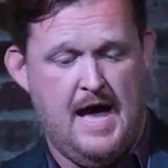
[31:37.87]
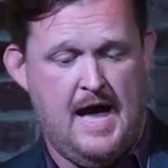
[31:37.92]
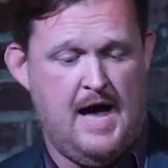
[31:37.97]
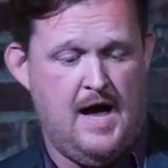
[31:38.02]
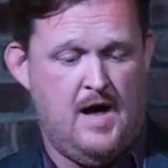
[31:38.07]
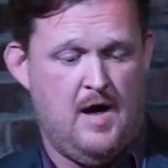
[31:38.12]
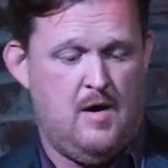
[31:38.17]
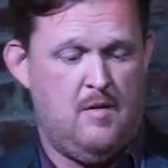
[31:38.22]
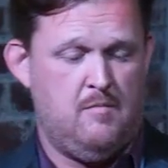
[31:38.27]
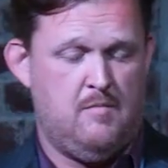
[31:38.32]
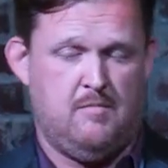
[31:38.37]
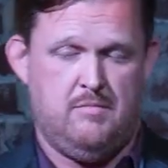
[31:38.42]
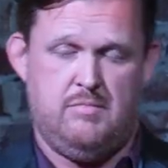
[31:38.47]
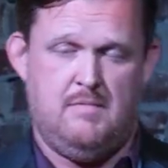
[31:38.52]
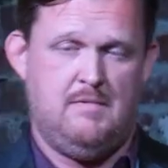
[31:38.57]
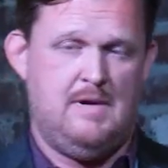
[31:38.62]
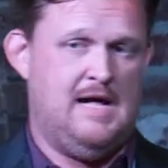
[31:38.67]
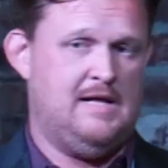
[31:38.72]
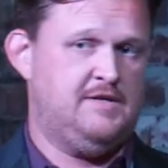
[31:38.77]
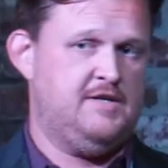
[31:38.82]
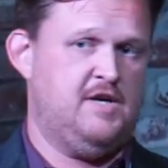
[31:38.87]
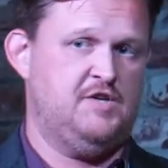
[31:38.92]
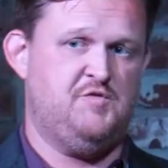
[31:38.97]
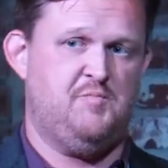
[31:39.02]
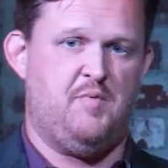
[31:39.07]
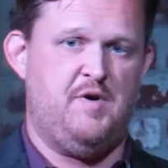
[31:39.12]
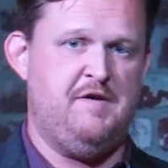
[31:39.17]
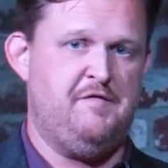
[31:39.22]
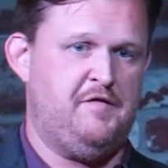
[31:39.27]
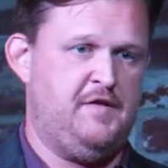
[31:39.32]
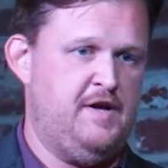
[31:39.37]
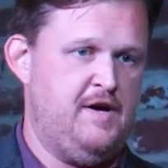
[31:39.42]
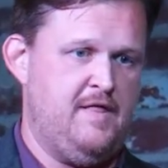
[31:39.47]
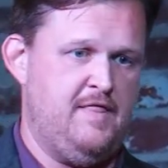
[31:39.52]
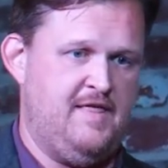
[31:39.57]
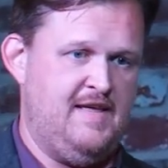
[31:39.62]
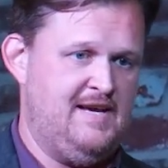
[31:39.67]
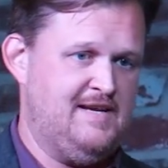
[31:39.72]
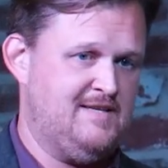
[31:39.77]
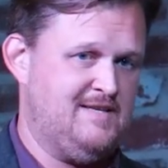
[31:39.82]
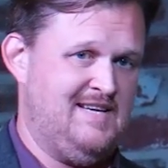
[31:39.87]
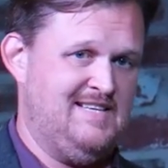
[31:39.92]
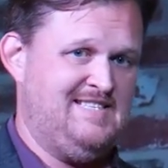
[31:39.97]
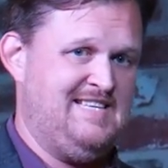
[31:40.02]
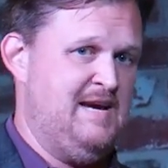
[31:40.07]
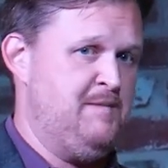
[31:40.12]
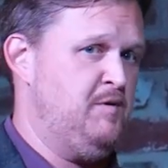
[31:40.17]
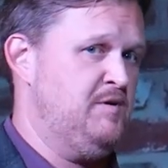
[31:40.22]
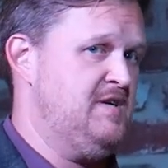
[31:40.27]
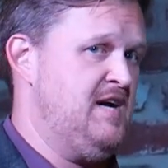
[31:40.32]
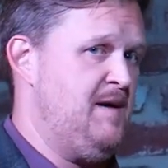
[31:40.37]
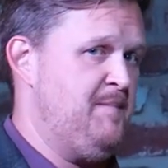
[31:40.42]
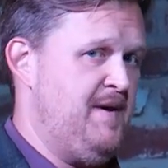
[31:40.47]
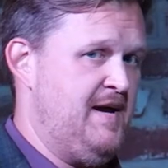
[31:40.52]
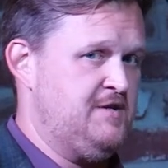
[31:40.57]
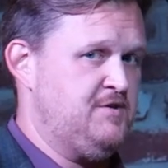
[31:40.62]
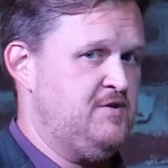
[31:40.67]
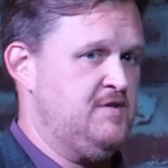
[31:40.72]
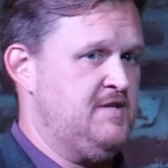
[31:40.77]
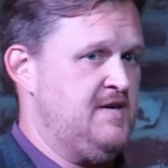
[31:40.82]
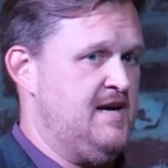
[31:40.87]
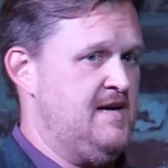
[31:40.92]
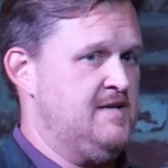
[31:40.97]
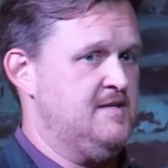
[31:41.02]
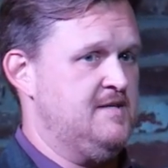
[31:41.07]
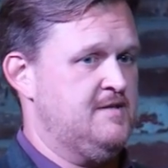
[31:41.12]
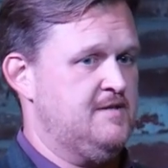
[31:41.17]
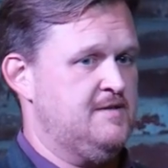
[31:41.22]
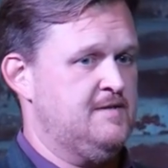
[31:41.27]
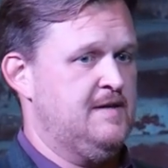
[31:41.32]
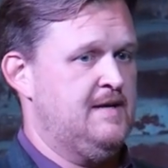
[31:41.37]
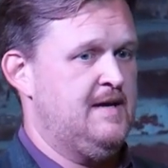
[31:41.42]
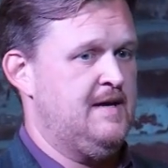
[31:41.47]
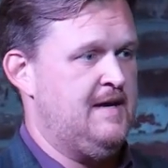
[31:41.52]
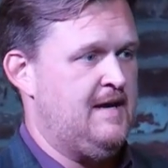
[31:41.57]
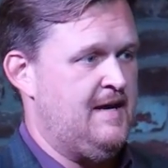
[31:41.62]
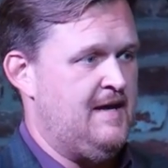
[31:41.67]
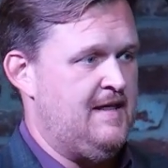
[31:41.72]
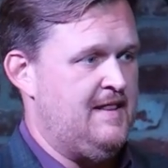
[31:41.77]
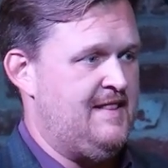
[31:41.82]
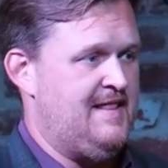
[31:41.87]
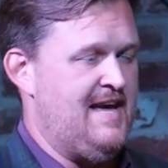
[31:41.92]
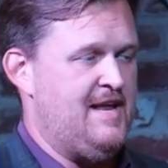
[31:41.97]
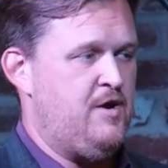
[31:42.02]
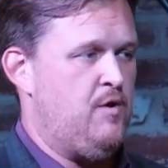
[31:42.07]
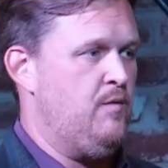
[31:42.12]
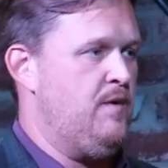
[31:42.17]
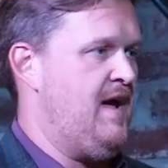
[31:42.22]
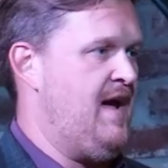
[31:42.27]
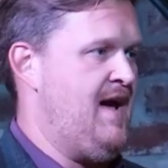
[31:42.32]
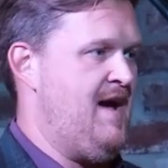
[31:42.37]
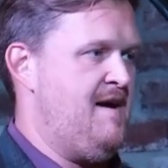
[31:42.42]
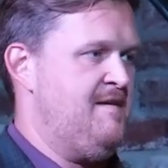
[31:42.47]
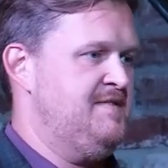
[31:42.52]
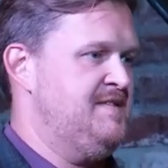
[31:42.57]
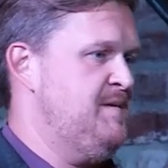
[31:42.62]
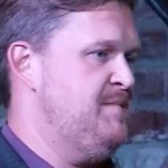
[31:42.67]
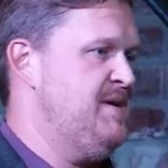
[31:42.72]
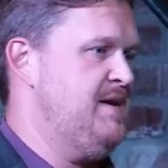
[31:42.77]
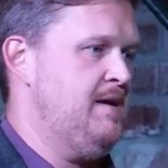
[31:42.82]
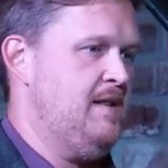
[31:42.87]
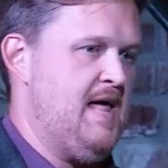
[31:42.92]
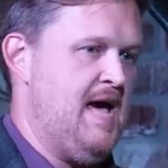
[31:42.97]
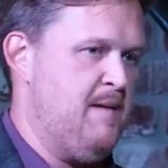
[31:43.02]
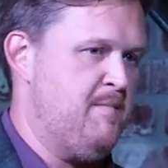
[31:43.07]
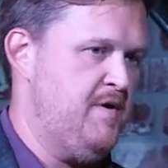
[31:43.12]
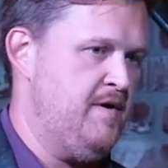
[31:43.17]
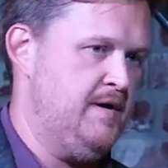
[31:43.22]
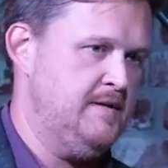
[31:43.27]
I'll touch briefly on things like tabletop exercises. They don't have to be allowed,